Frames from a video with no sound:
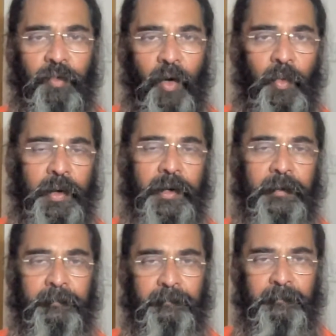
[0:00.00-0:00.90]
forward.
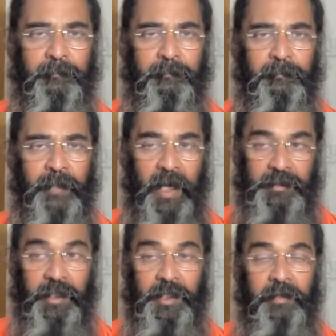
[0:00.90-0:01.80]

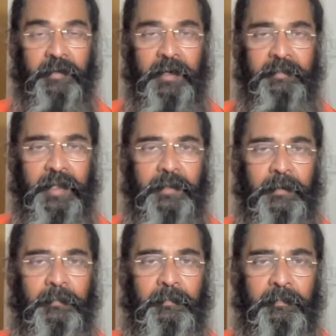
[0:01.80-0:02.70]
Acharya
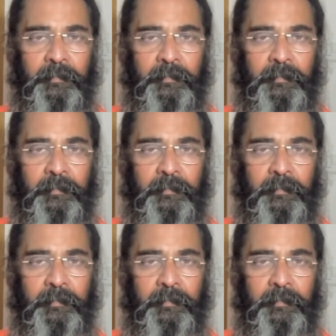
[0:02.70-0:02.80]
Vanaveda.